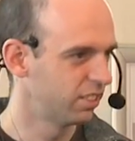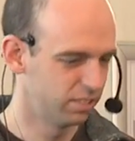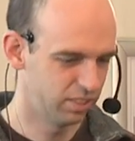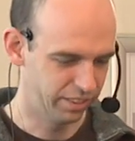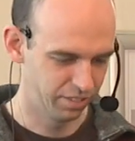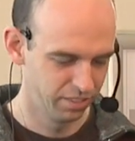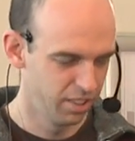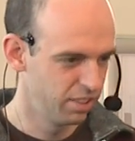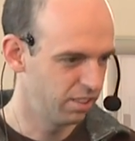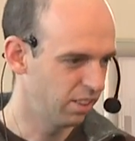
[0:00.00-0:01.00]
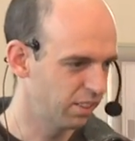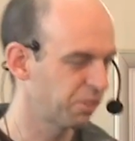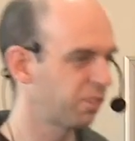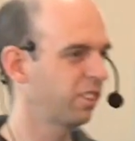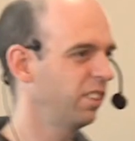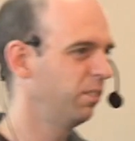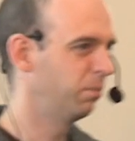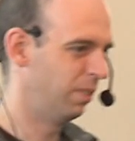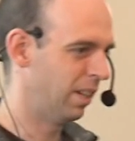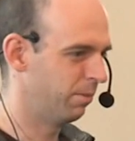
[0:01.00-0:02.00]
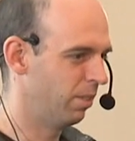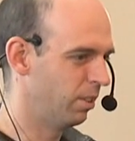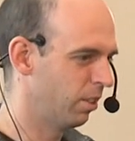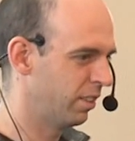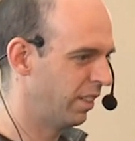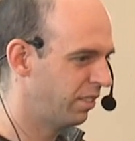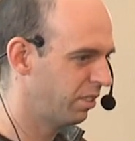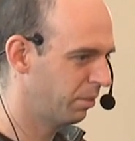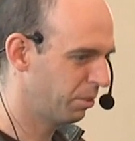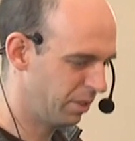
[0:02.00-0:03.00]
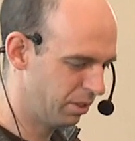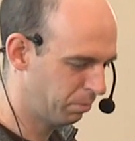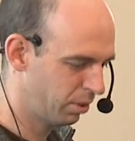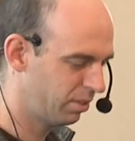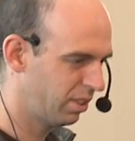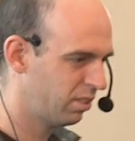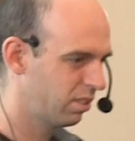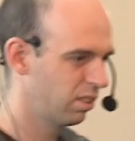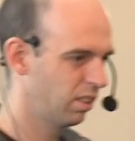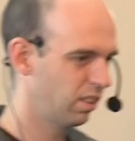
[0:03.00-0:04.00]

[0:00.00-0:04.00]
Right, so as I was saying, we have a lot of data which we need to process,